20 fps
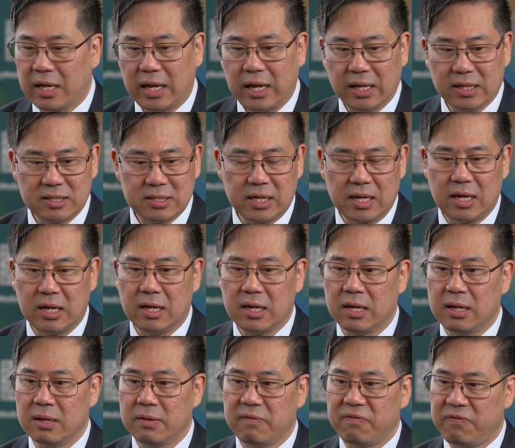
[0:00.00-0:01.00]
It's
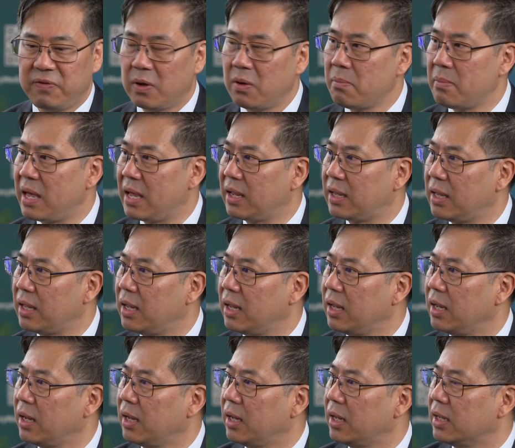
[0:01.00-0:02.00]
in
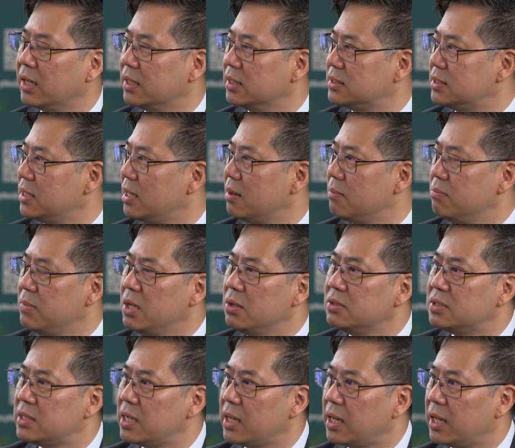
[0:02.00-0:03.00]
filmmaking, it's in
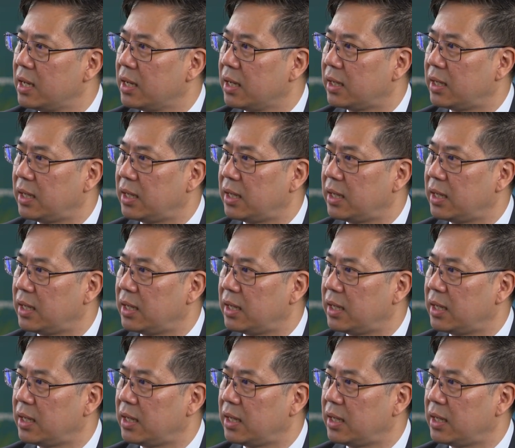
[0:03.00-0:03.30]
music,